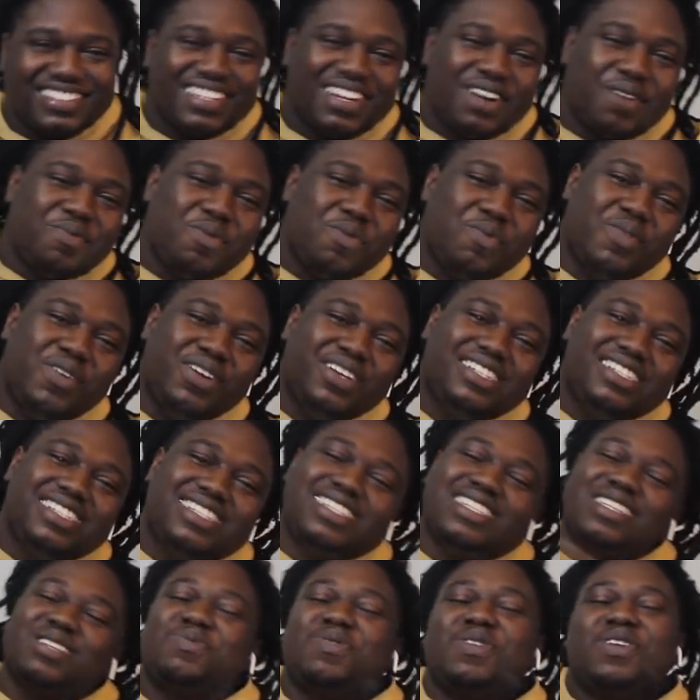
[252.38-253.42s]

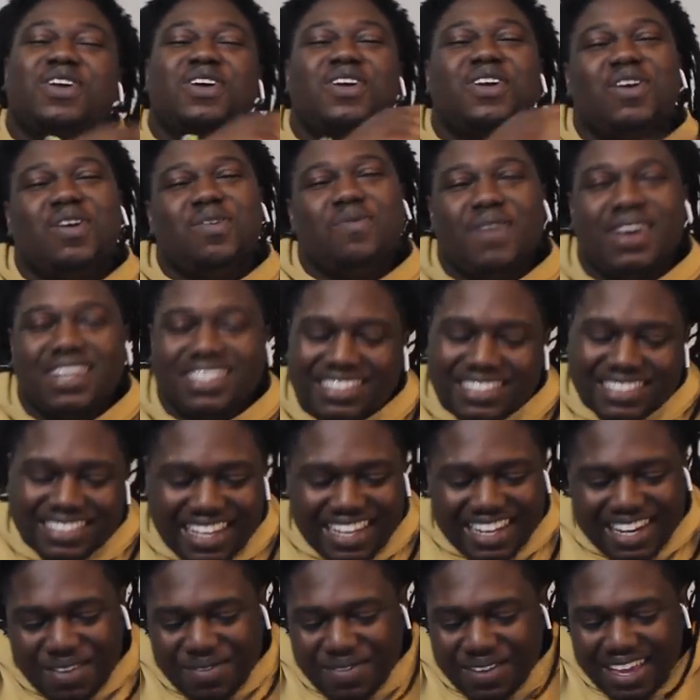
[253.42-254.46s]

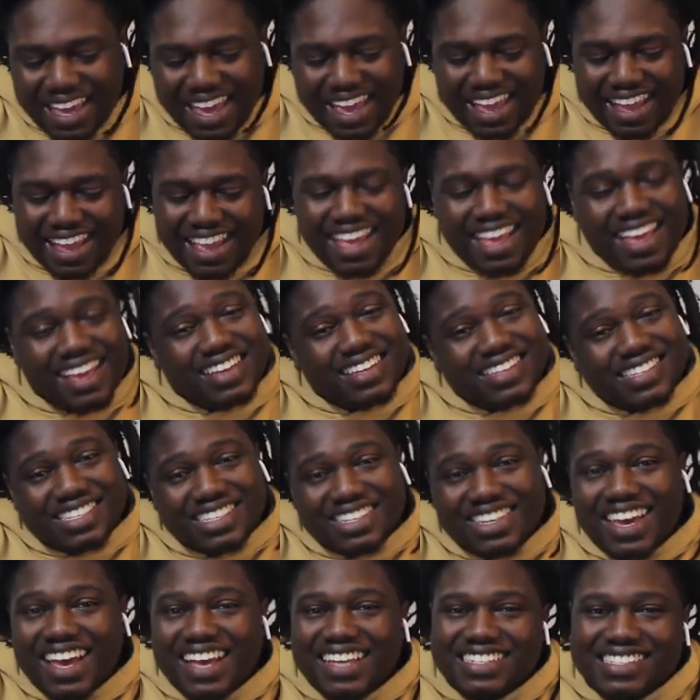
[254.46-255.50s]
Couplemerch.com/KingDemiGang.
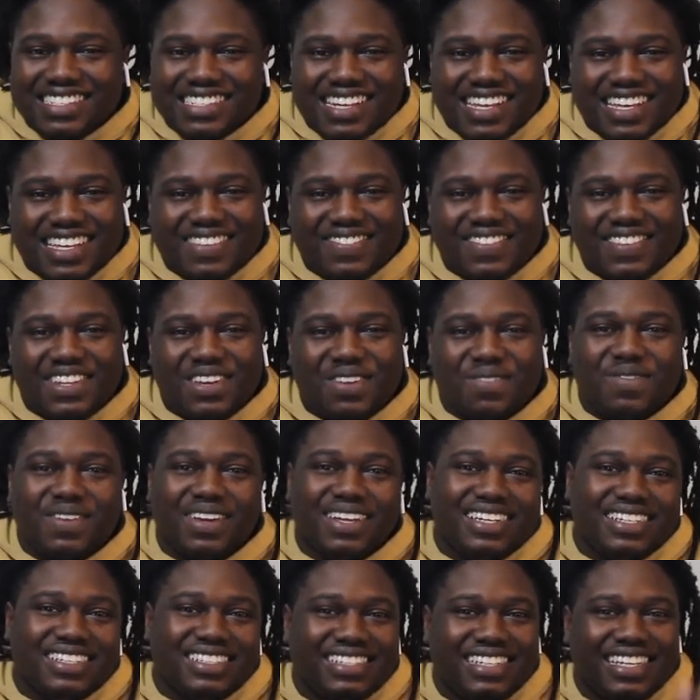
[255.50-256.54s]
See you guys in the next video,
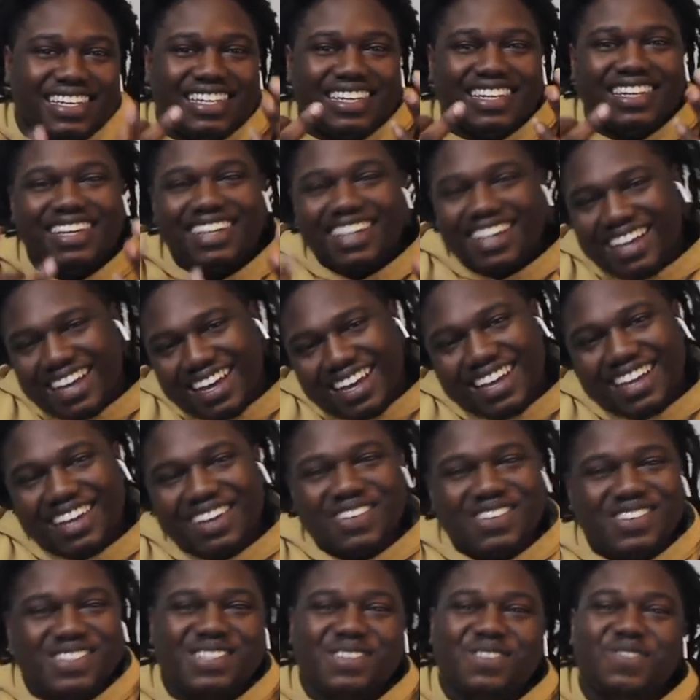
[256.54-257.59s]
man. Let's get it. Hey,
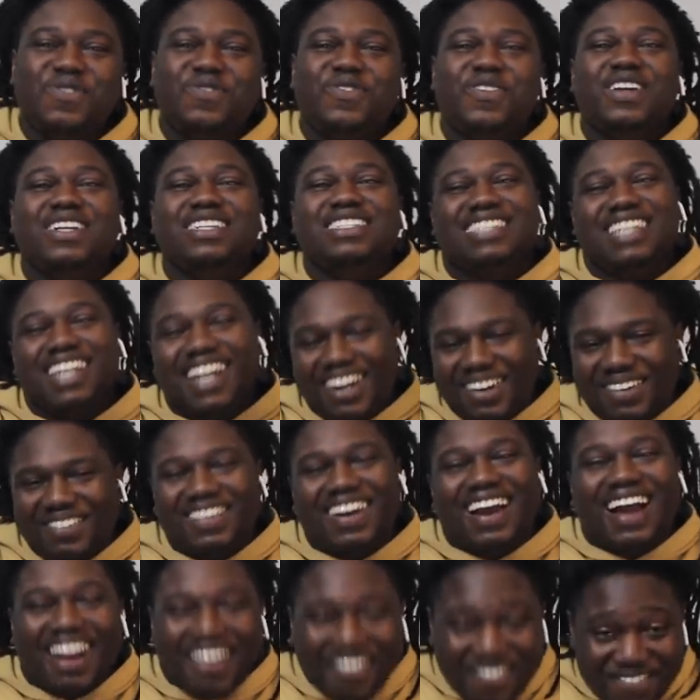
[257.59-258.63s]
old school French rap.
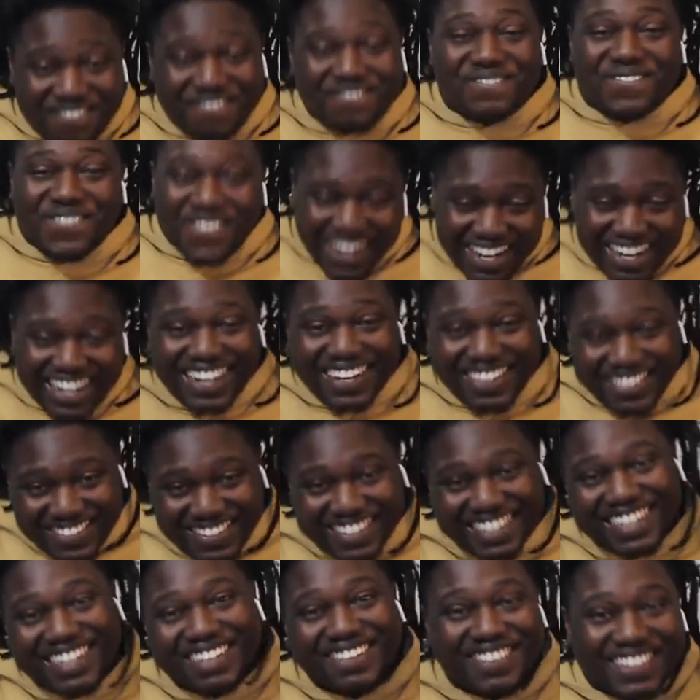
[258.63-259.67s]
I'm fucking
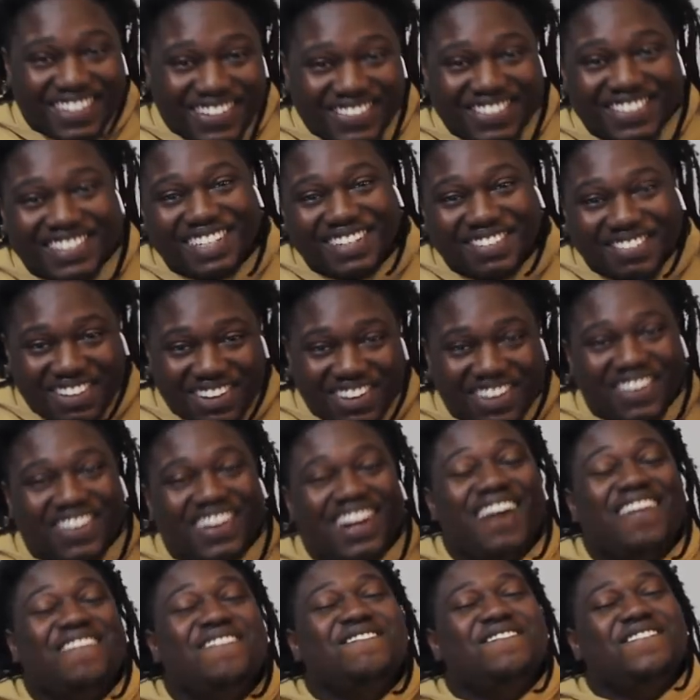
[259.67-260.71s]
with it. We're gonna keep going.
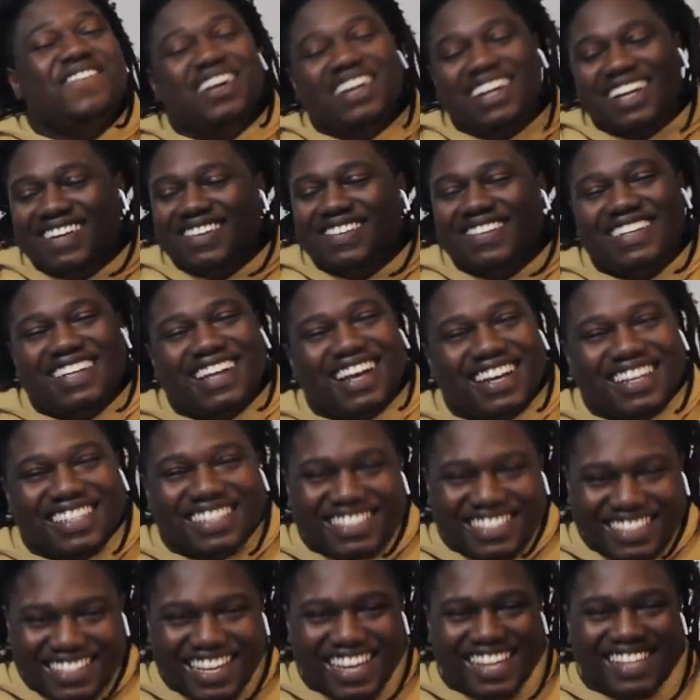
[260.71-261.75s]
I'm fucking with it. I'll
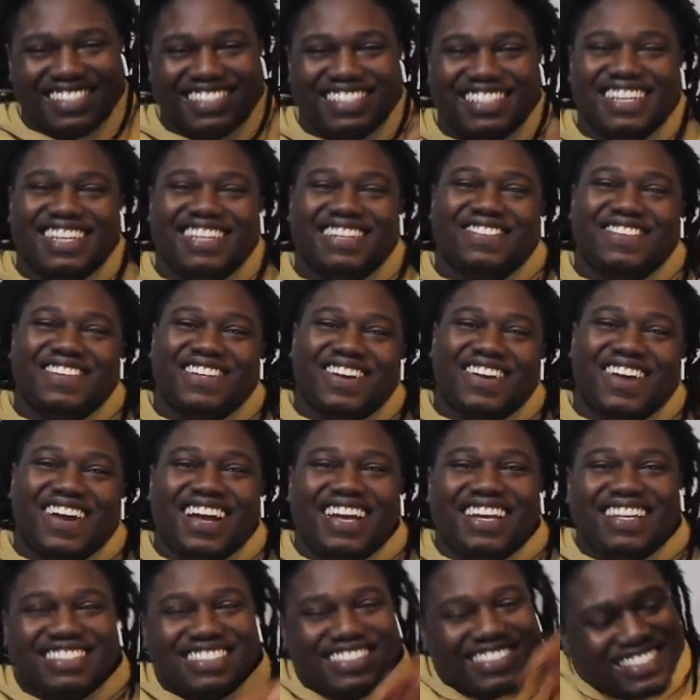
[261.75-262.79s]
see you guys in the next video,
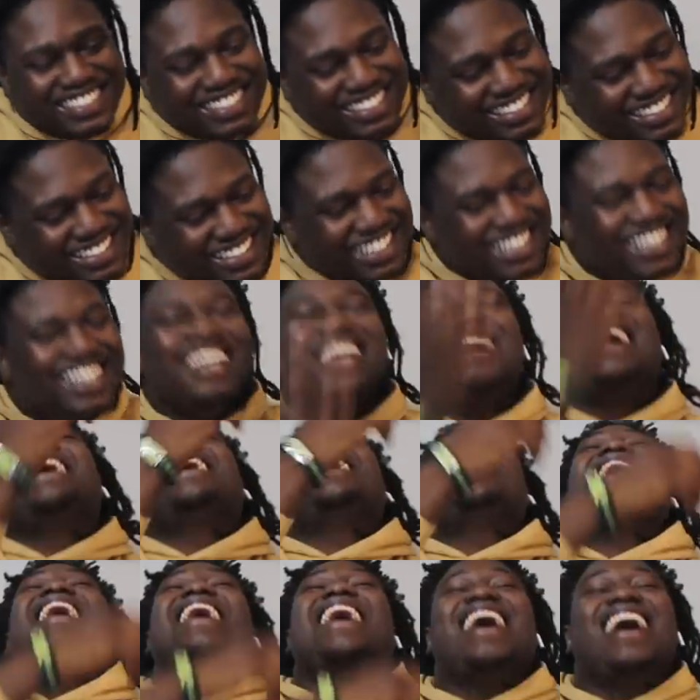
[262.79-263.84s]
alright?
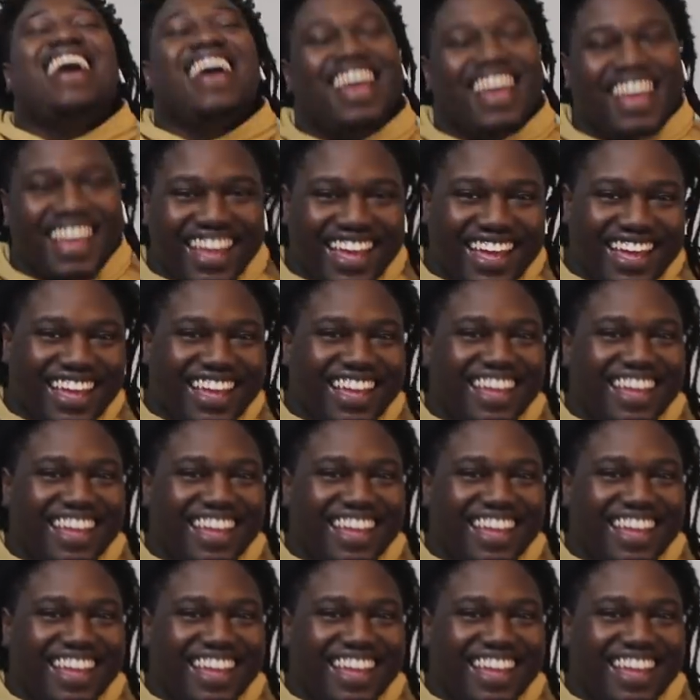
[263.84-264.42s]
Oh,